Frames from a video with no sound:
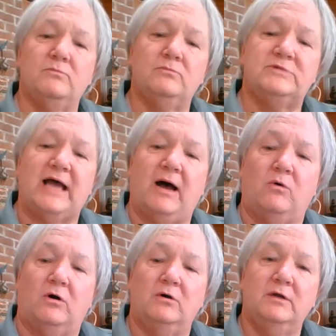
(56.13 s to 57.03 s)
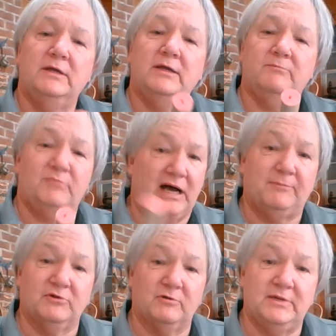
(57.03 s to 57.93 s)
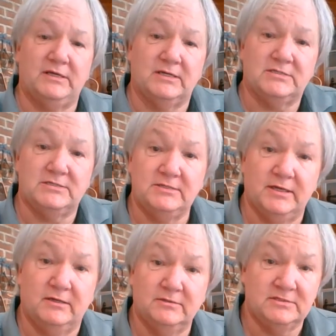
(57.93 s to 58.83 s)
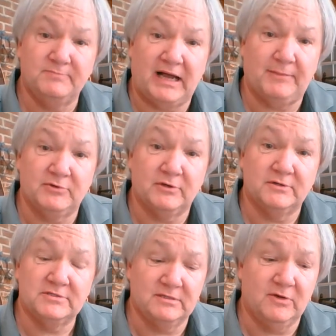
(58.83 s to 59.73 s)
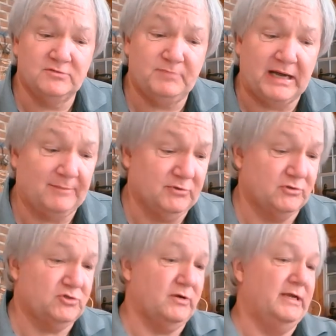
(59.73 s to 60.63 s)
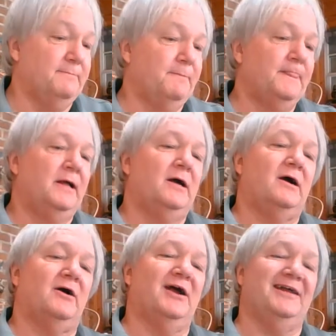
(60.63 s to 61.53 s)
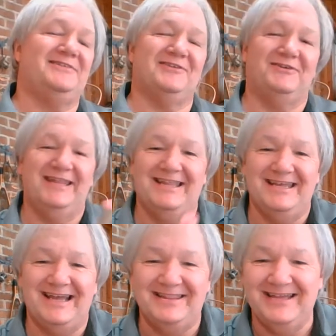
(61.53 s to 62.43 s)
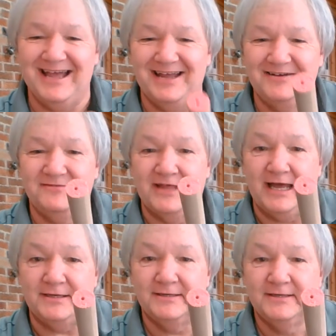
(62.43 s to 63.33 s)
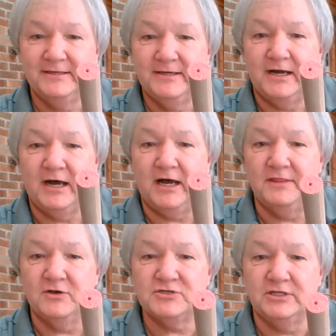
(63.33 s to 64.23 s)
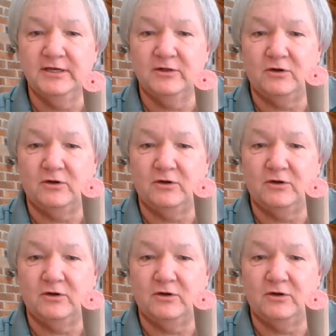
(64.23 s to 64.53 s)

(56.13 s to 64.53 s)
dowel. Poplar because, you know, it's poplar. It's the most popular tree. All right, so and then the end of that, there's a little